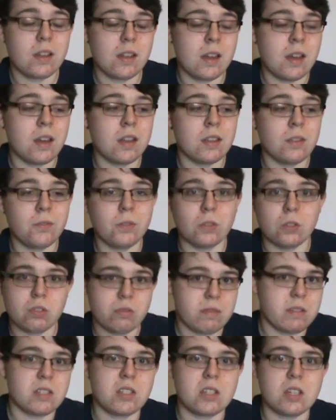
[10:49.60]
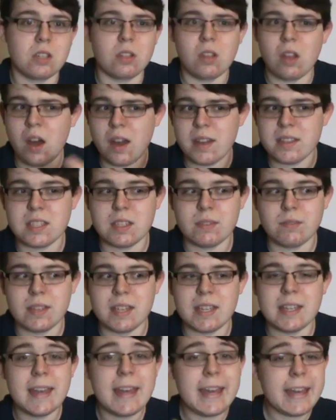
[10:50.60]
the full trilogy on
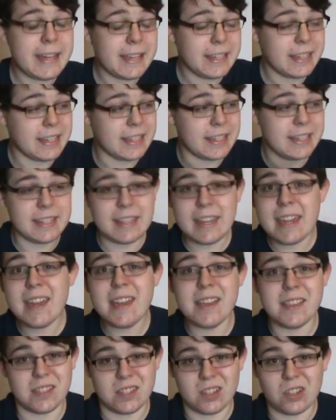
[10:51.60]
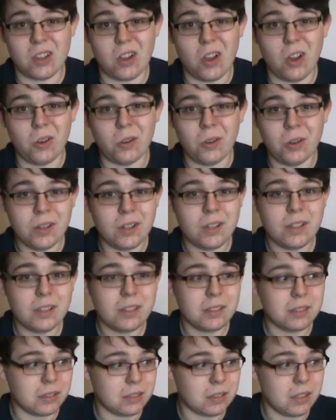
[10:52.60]
ITV years ago.
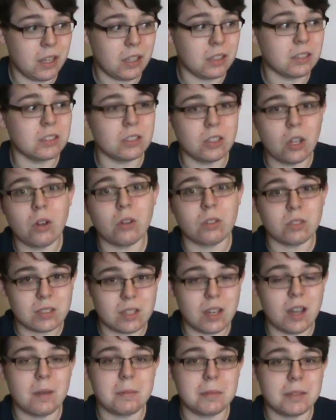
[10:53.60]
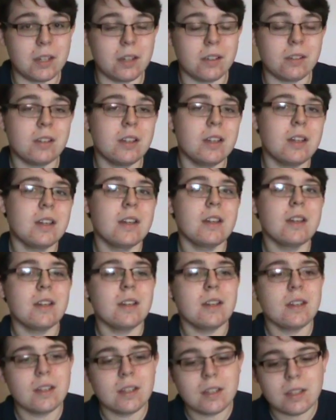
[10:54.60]
Like, a long time ago.
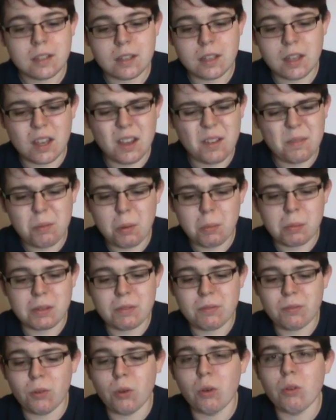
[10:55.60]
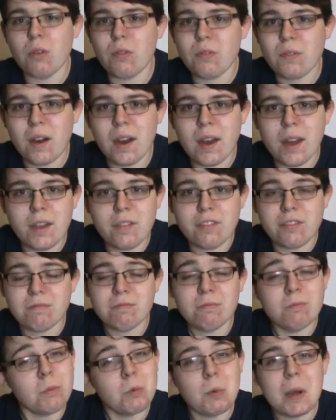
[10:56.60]
Probably 4 or 5,
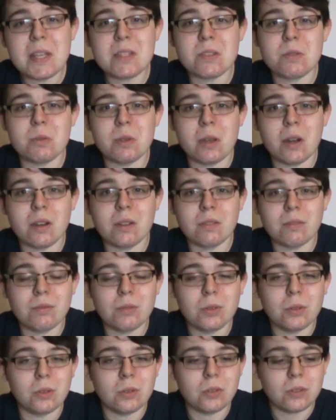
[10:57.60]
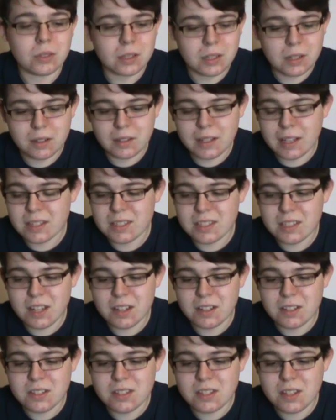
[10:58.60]
way too young for, that
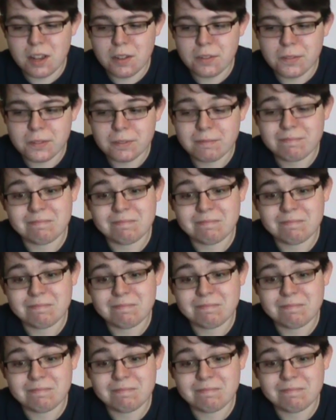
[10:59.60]
kind of stuff.